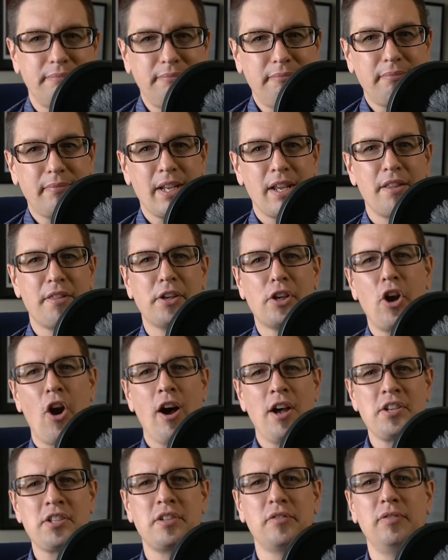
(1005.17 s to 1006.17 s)
the
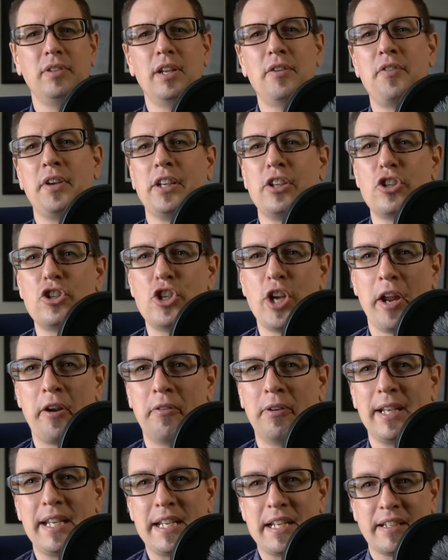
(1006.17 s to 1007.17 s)
cost of living
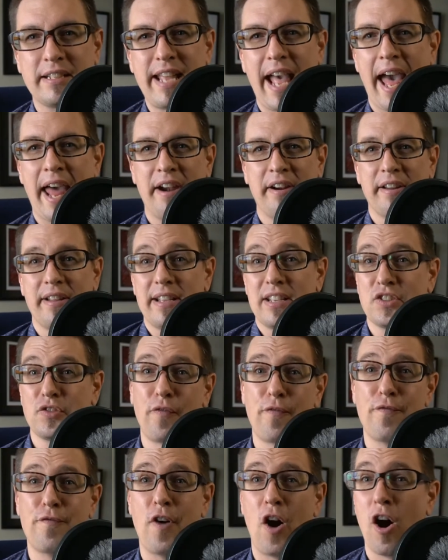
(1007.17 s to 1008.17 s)
generally in Canada is
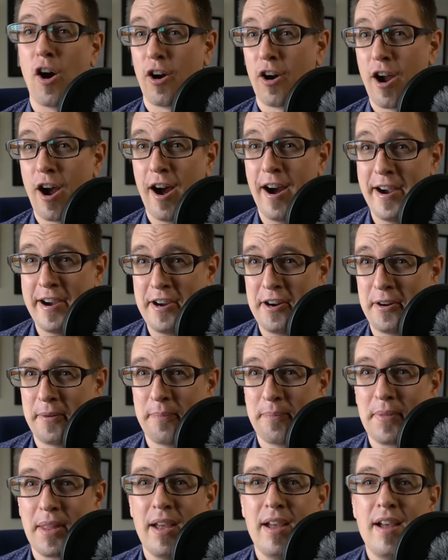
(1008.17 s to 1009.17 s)
far higher.
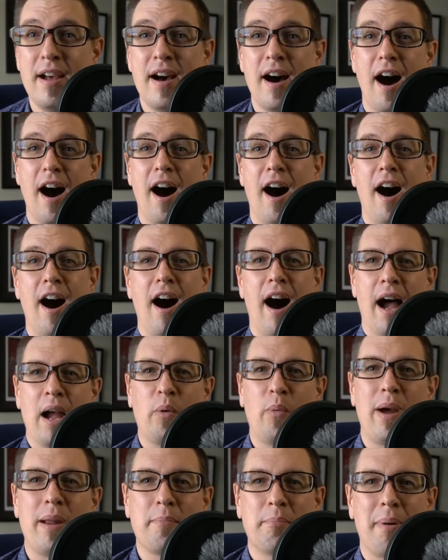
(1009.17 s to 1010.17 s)
I
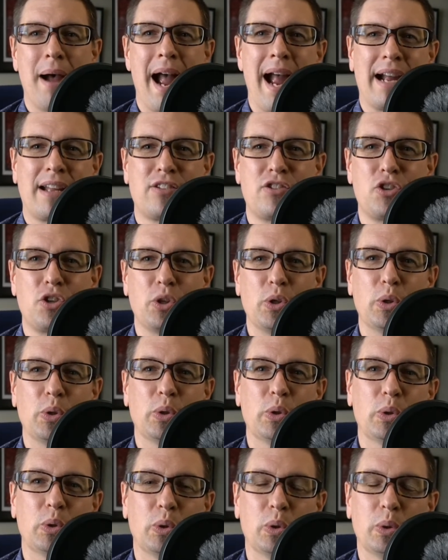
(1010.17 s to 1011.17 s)
went back
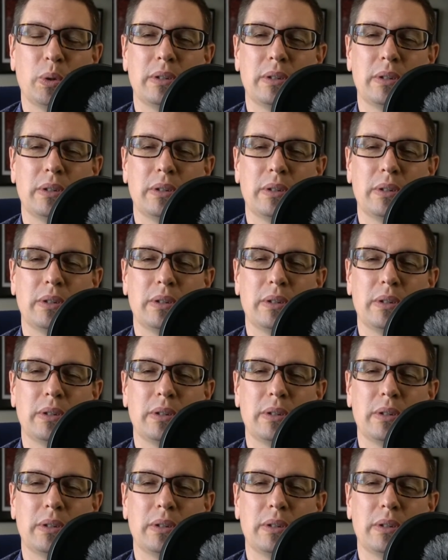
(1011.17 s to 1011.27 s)
to